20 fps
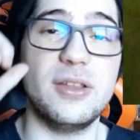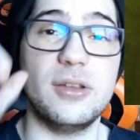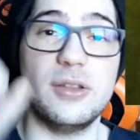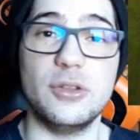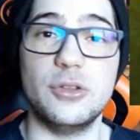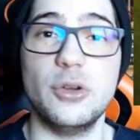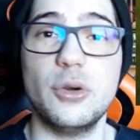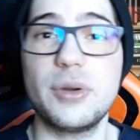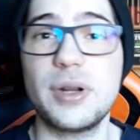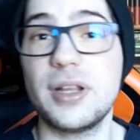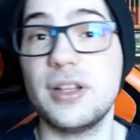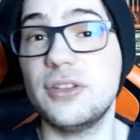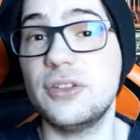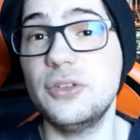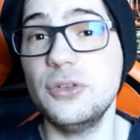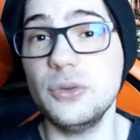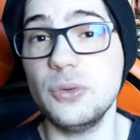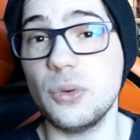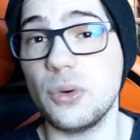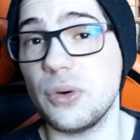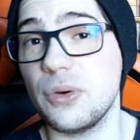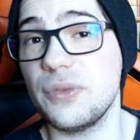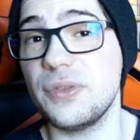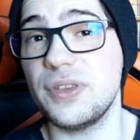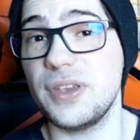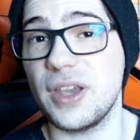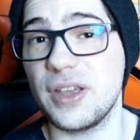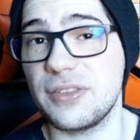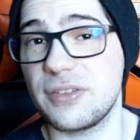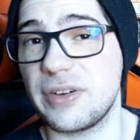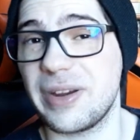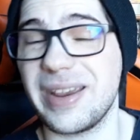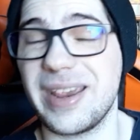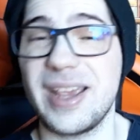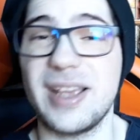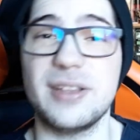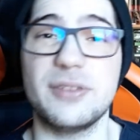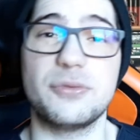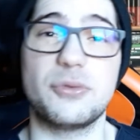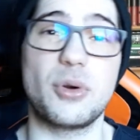Dota 2, on the other
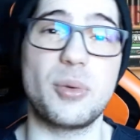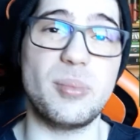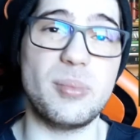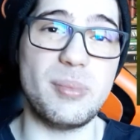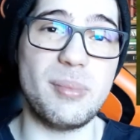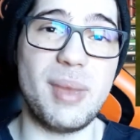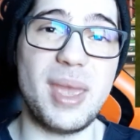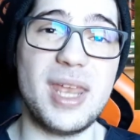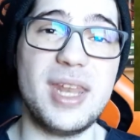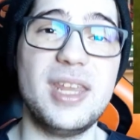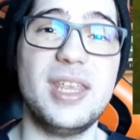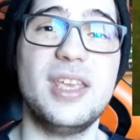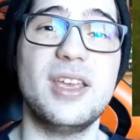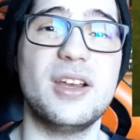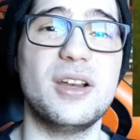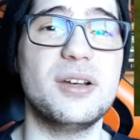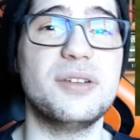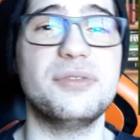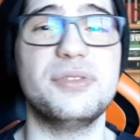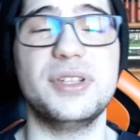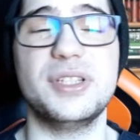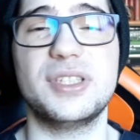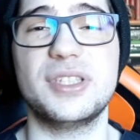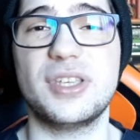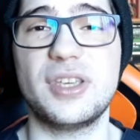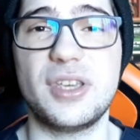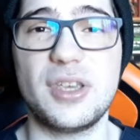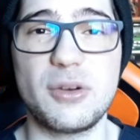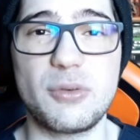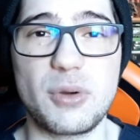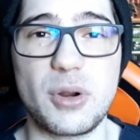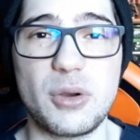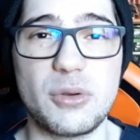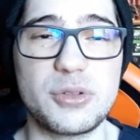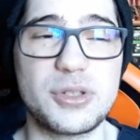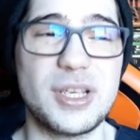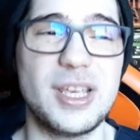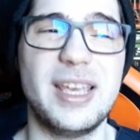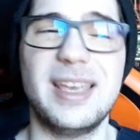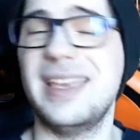hand, for many of its
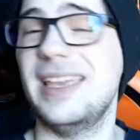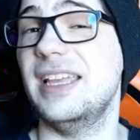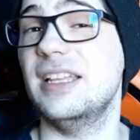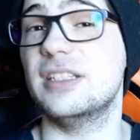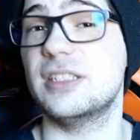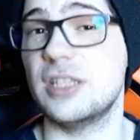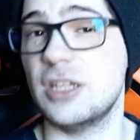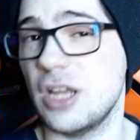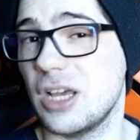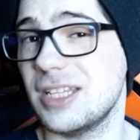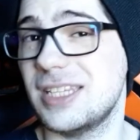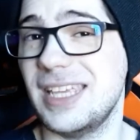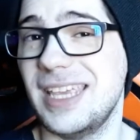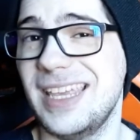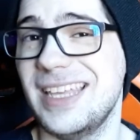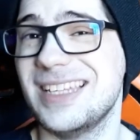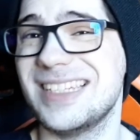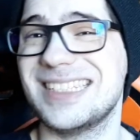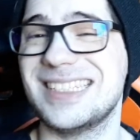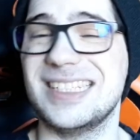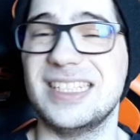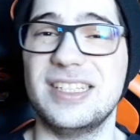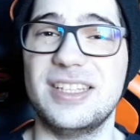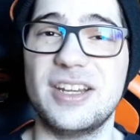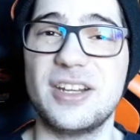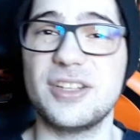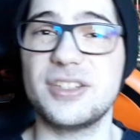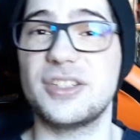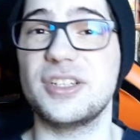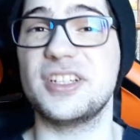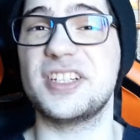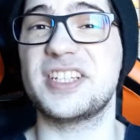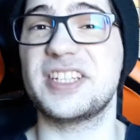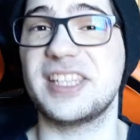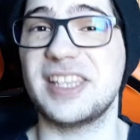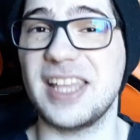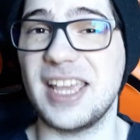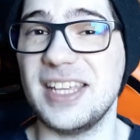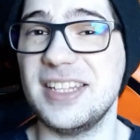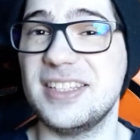heroes, it's not instant. There's a
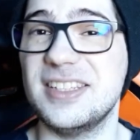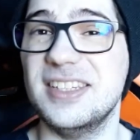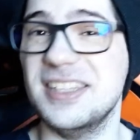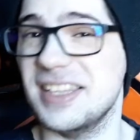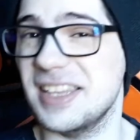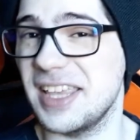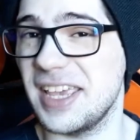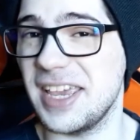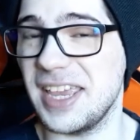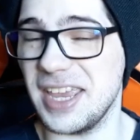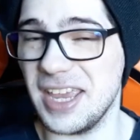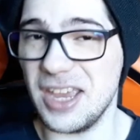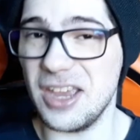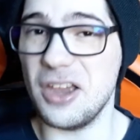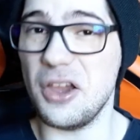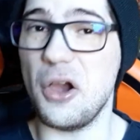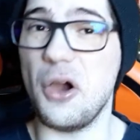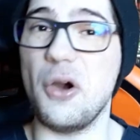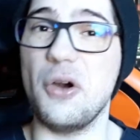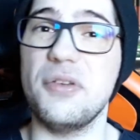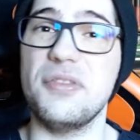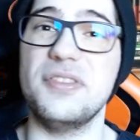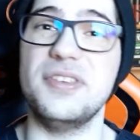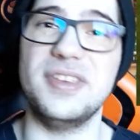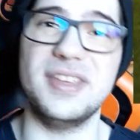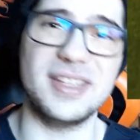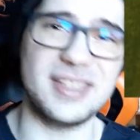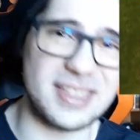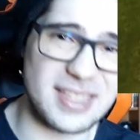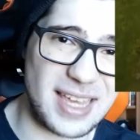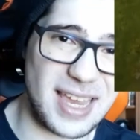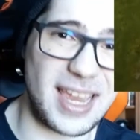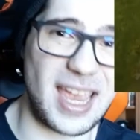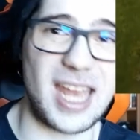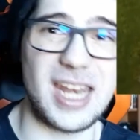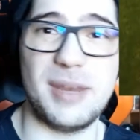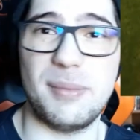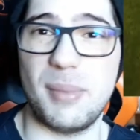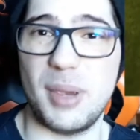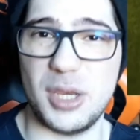slight delay on the attack
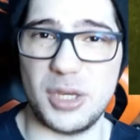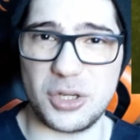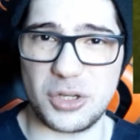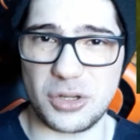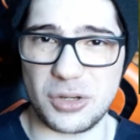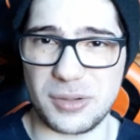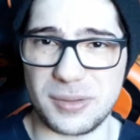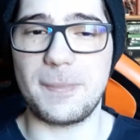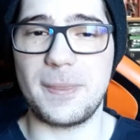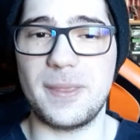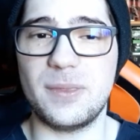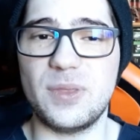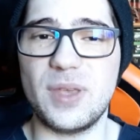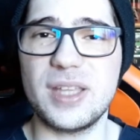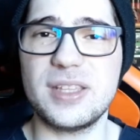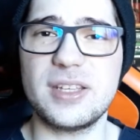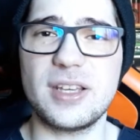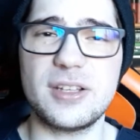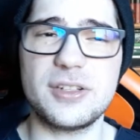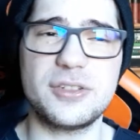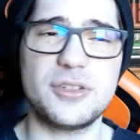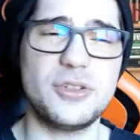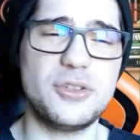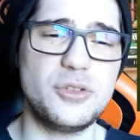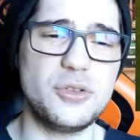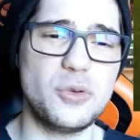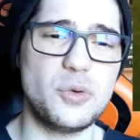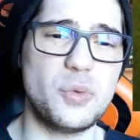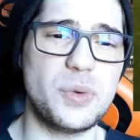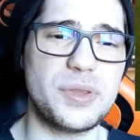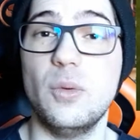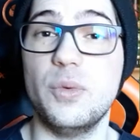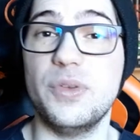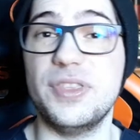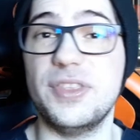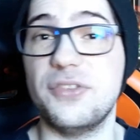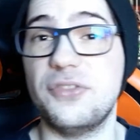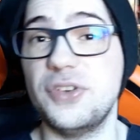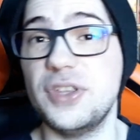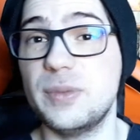animation. And that has to do with
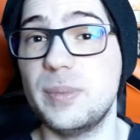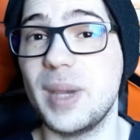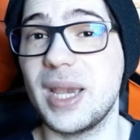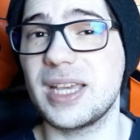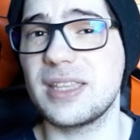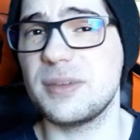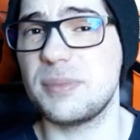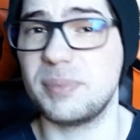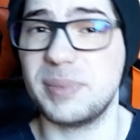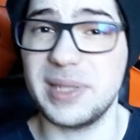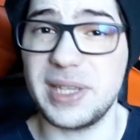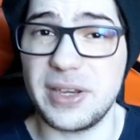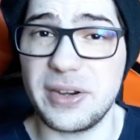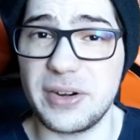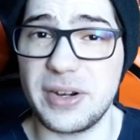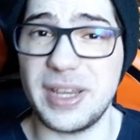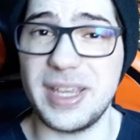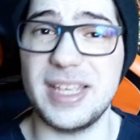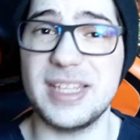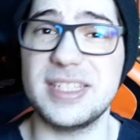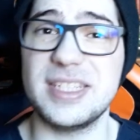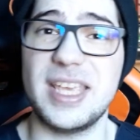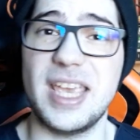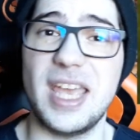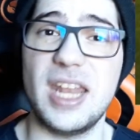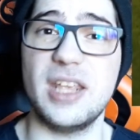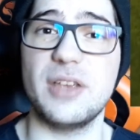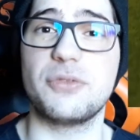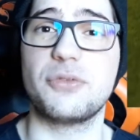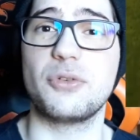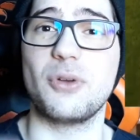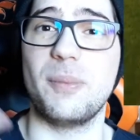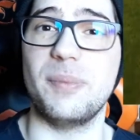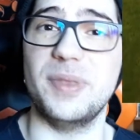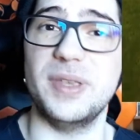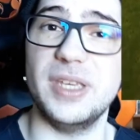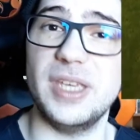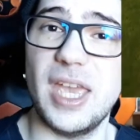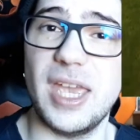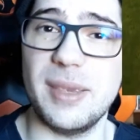the feedback the player is getting from
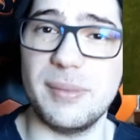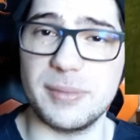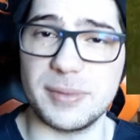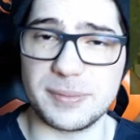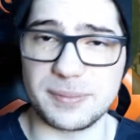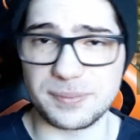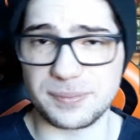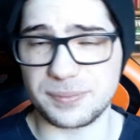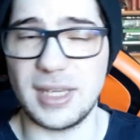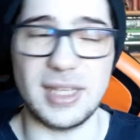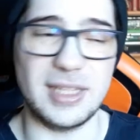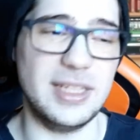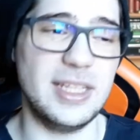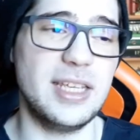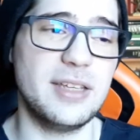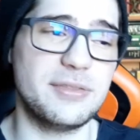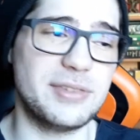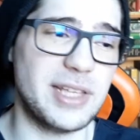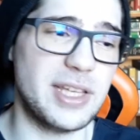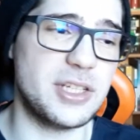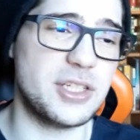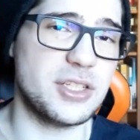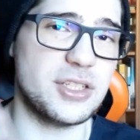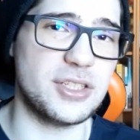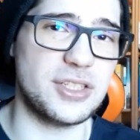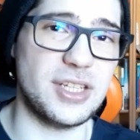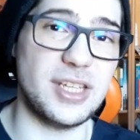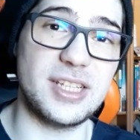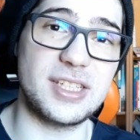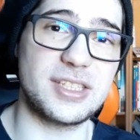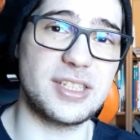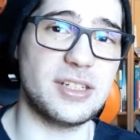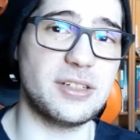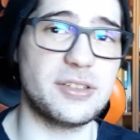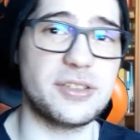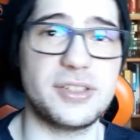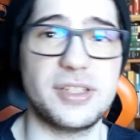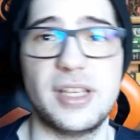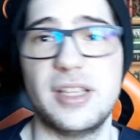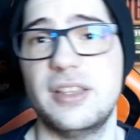the game. And League of Legends
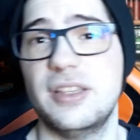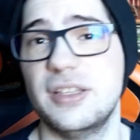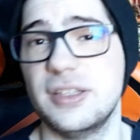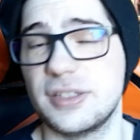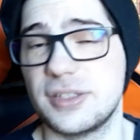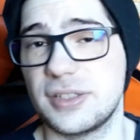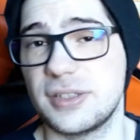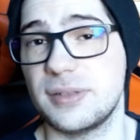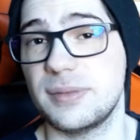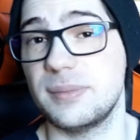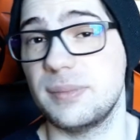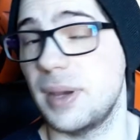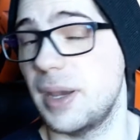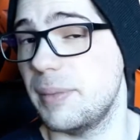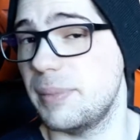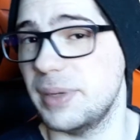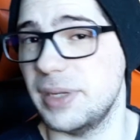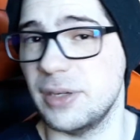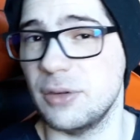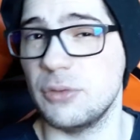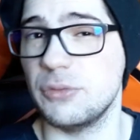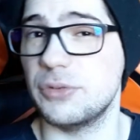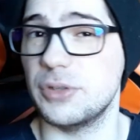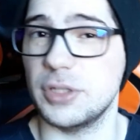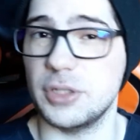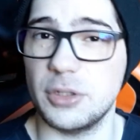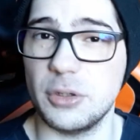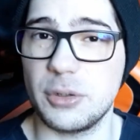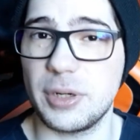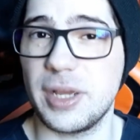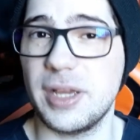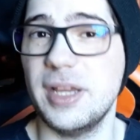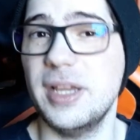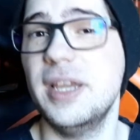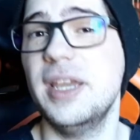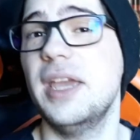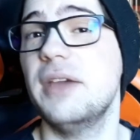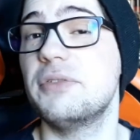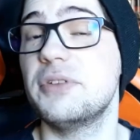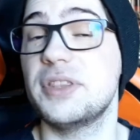excels at this, in my opinion, over Dota.
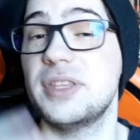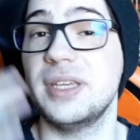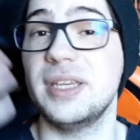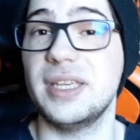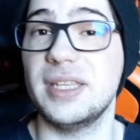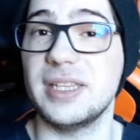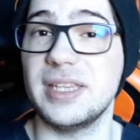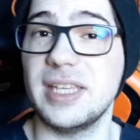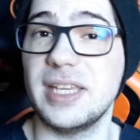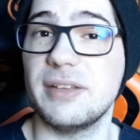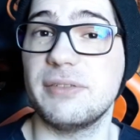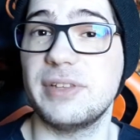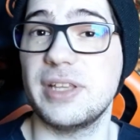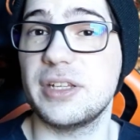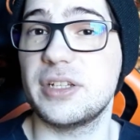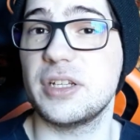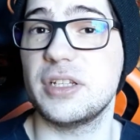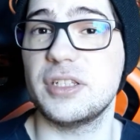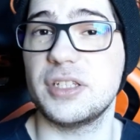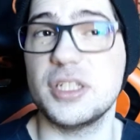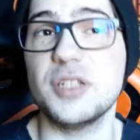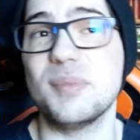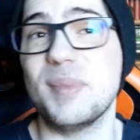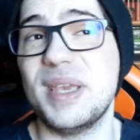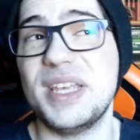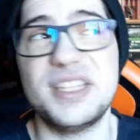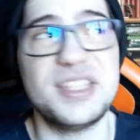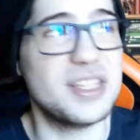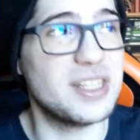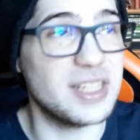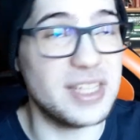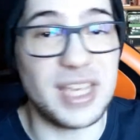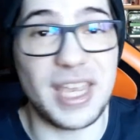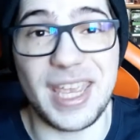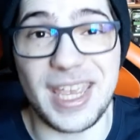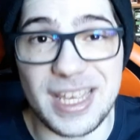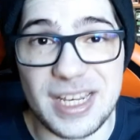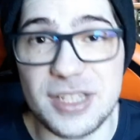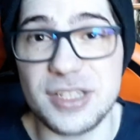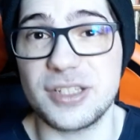Everything in League of Legends is basically
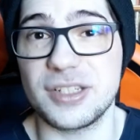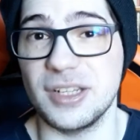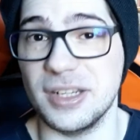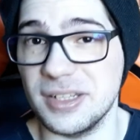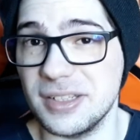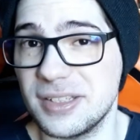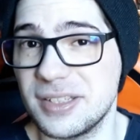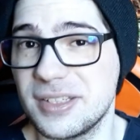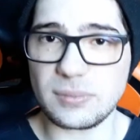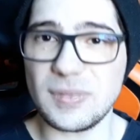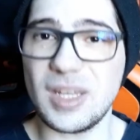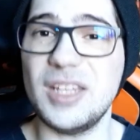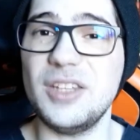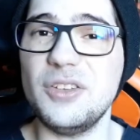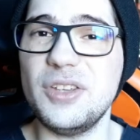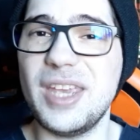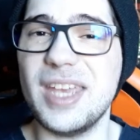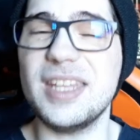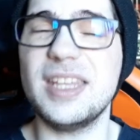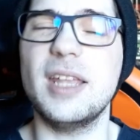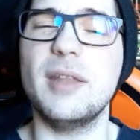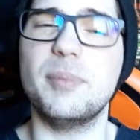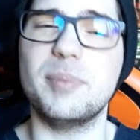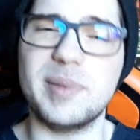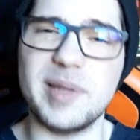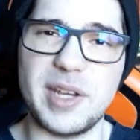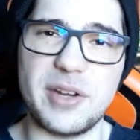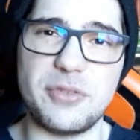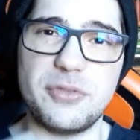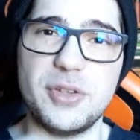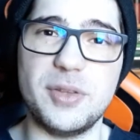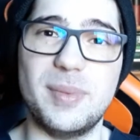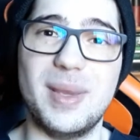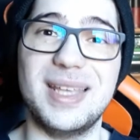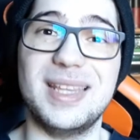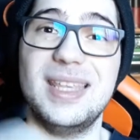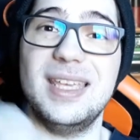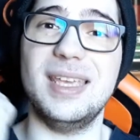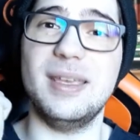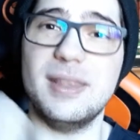instant, and you get that player feedback.